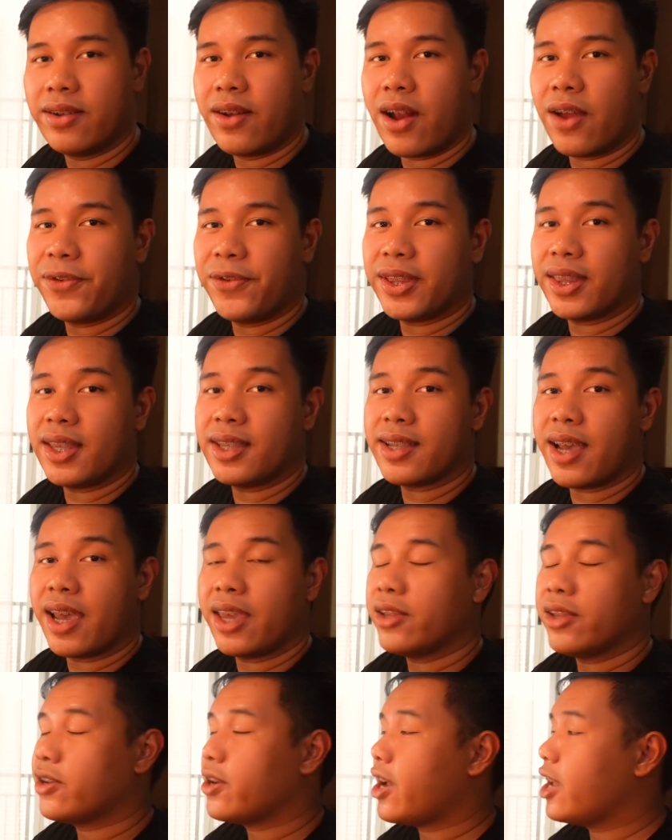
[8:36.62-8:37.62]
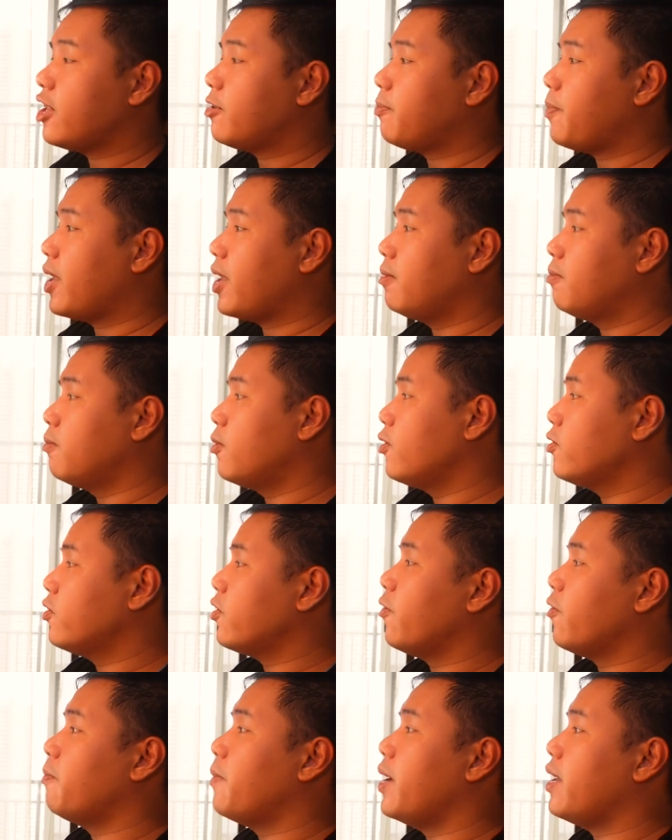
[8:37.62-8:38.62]
graphic designer, I spend most
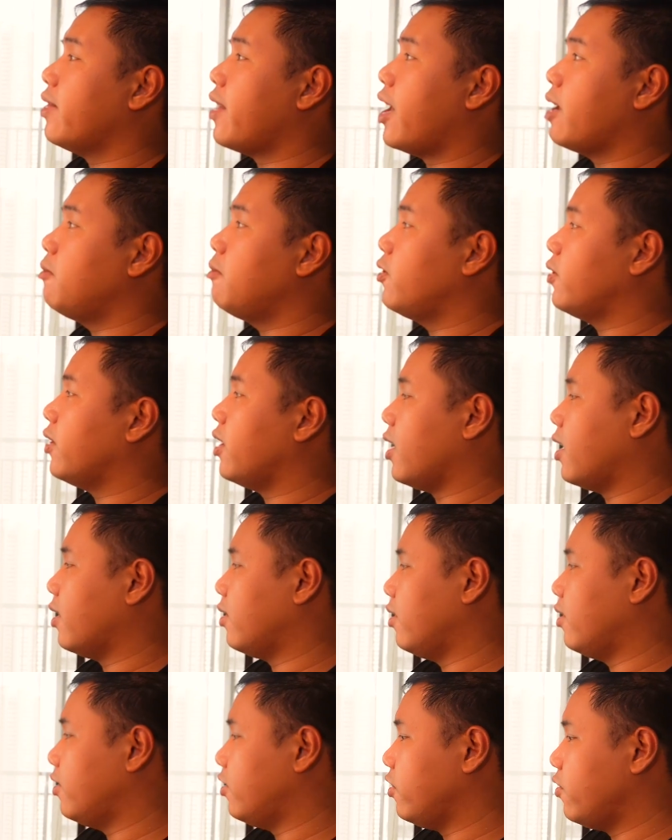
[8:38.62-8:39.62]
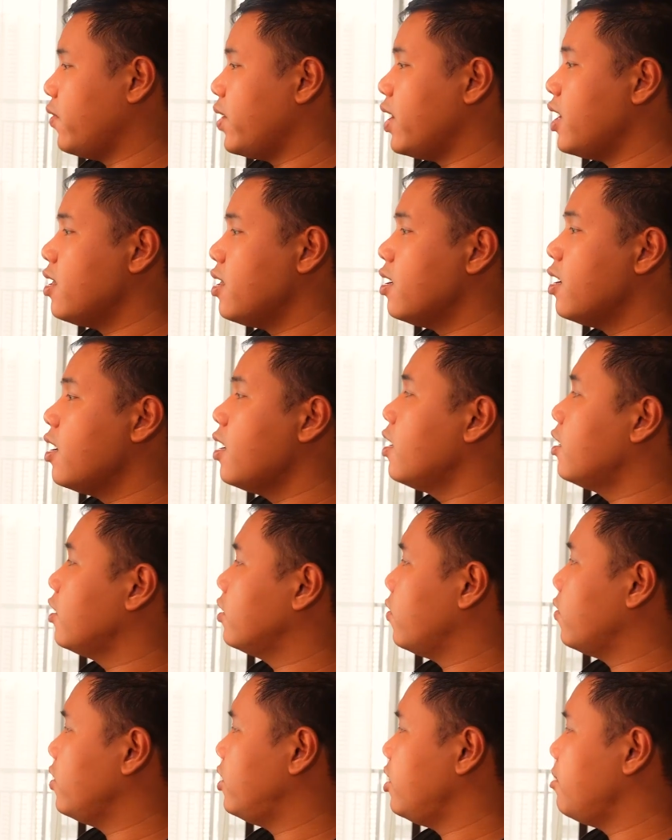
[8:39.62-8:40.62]
of my time looking at the screen.
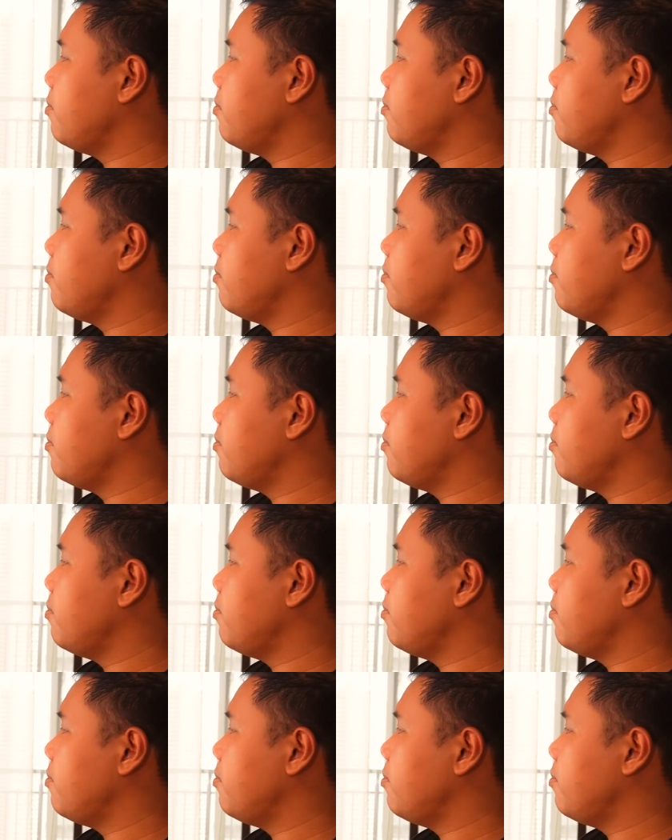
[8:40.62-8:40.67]
So it's